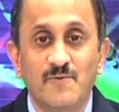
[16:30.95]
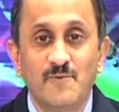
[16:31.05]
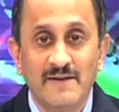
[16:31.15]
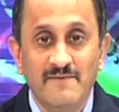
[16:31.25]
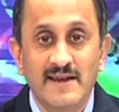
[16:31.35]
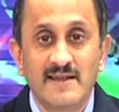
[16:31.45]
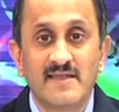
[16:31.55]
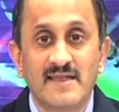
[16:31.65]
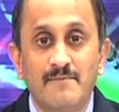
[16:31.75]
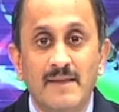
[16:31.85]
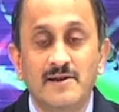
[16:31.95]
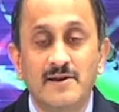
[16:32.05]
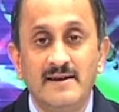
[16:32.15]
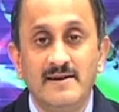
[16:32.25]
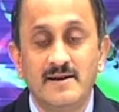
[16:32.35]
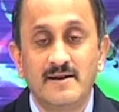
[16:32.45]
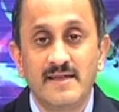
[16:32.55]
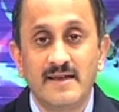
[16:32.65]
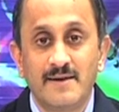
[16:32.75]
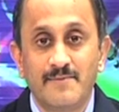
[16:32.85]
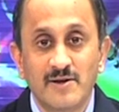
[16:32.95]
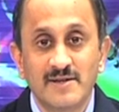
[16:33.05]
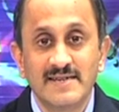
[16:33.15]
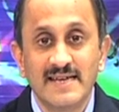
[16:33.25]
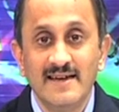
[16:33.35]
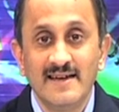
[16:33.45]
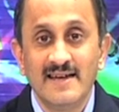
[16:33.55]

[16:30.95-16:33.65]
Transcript: wavelets and multi-rate digital signal processing,